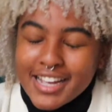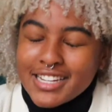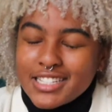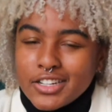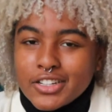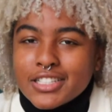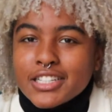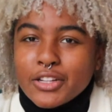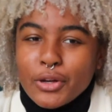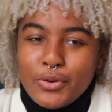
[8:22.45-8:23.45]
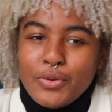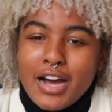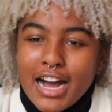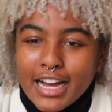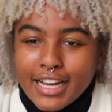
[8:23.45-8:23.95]
Seriously though,
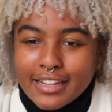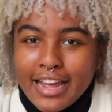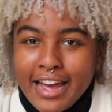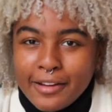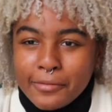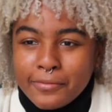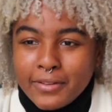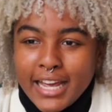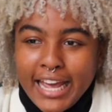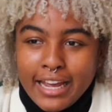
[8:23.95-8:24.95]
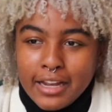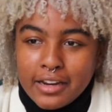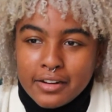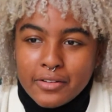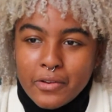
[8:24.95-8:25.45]
I have
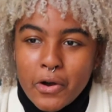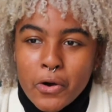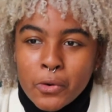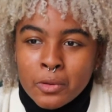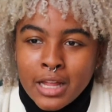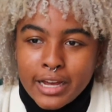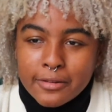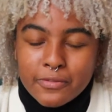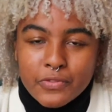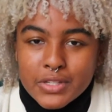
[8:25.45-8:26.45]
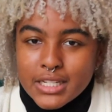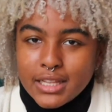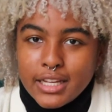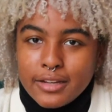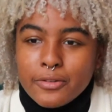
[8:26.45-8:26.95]
a whole life to
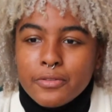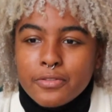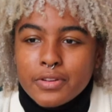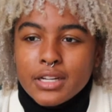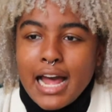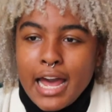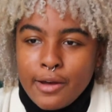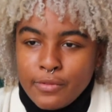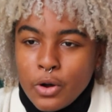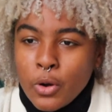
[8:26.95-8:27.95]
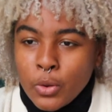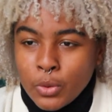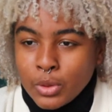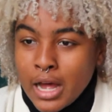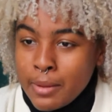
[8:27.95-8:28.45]
live. I have a
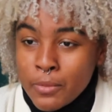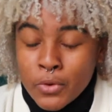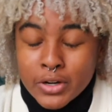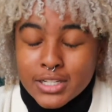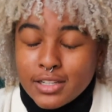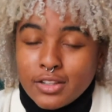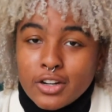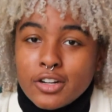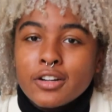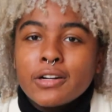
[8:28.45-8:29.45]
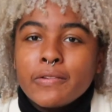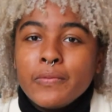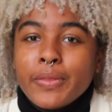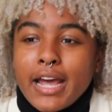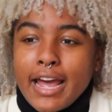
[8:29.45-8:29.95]
whole lot more to learn.
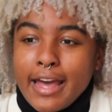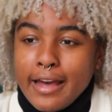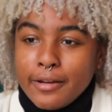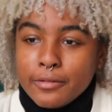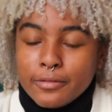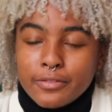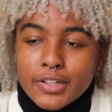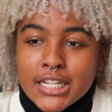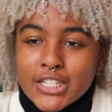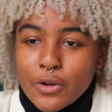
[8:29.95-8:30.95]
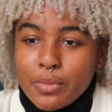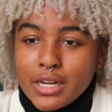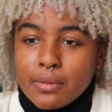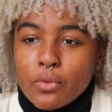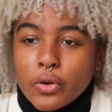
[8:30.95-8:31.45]
I have so
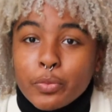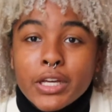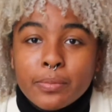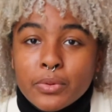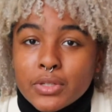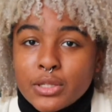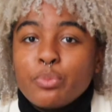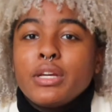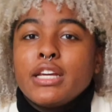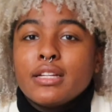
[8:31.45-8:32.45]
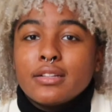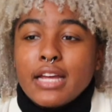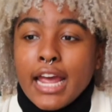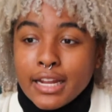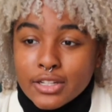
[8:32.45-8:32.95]
many more people to meet
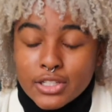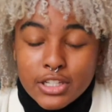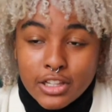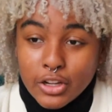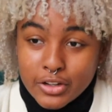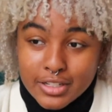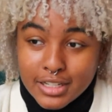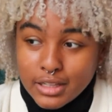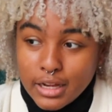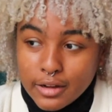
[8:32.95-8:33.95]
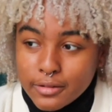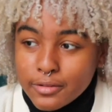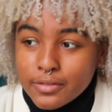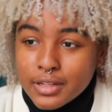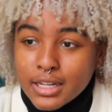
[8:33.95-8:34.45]
and to learn to
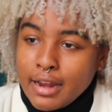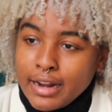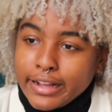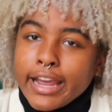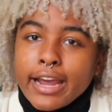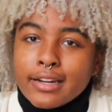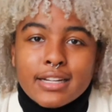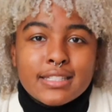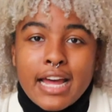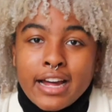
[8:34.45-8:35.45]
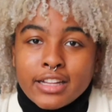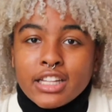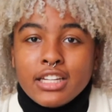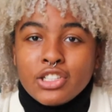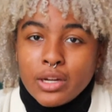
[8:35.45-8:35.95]
love, and I can't
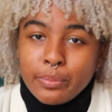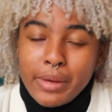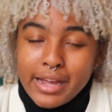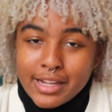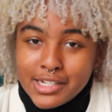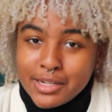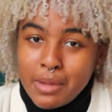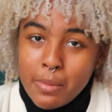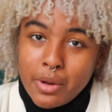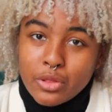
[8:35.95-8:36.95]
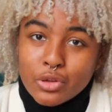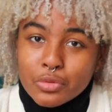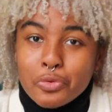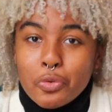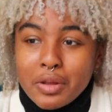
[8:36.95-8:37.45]
exactly jump back into my mother's
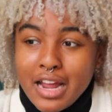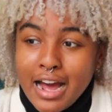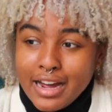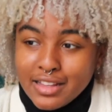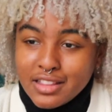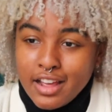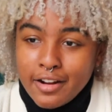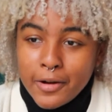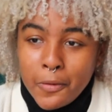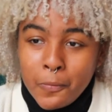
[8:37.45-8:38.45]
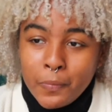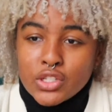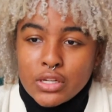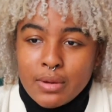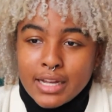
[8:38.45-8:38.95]
womb and hide there,
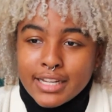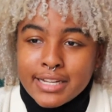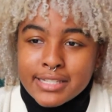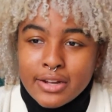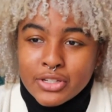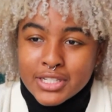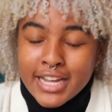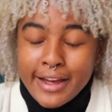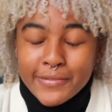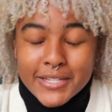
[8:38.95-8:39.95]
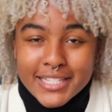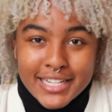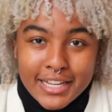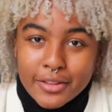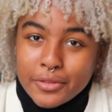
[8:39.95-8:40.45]
so I guess I'll just have to
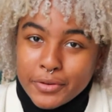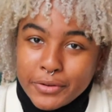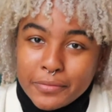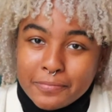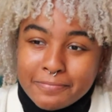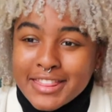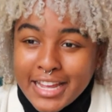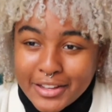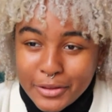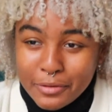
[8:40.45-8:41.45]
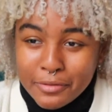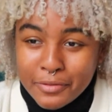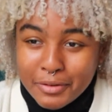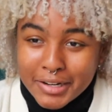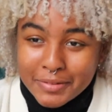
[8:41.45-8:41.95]
see it through. Thank you
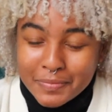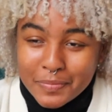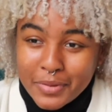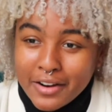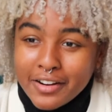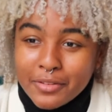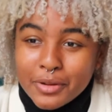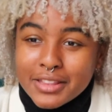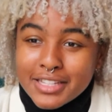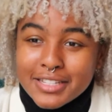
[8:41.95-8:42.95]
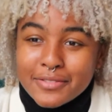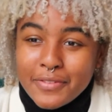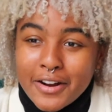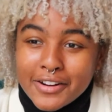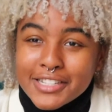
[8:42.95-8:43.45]
for bearing with this
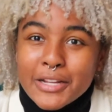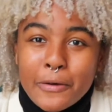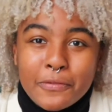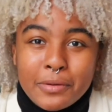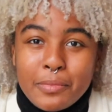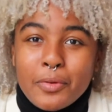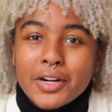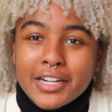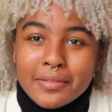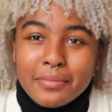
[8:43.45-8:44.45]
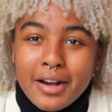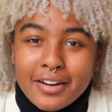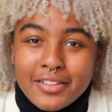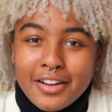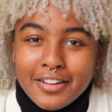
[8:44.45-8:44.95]
very self-important
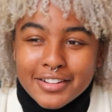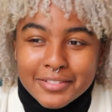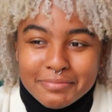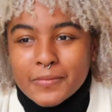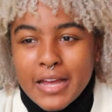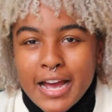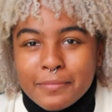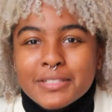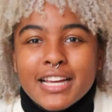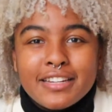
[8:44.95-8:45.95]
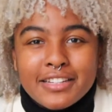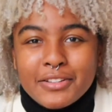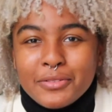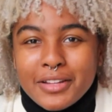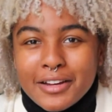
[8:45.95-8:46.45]
monologue. I'm sending
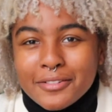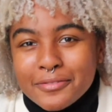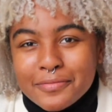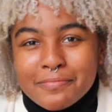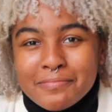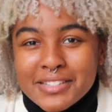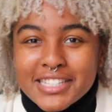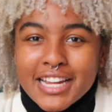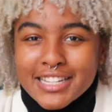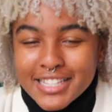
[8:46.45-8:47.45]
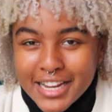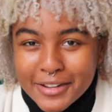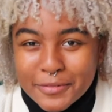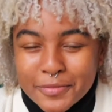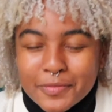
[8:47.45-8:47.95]
you love. Stay
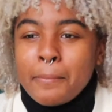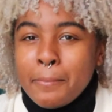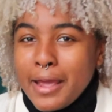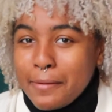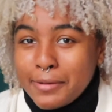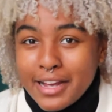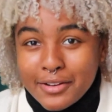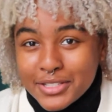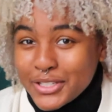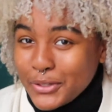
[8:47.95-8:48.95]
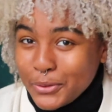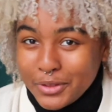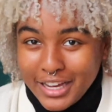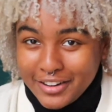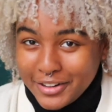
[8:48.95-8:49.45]
safe. Maybe I'll see you
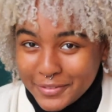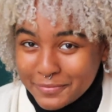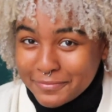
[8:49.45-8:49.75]
later.